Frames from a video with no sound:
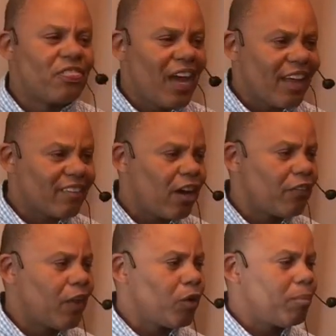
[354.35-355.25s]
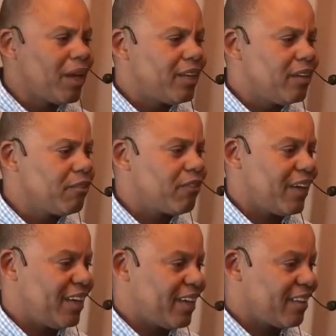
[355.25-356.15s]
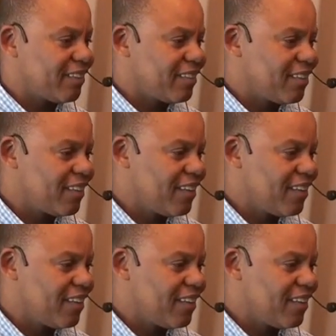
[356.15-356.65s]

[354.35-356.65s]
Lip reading: that's how they want to be identified as.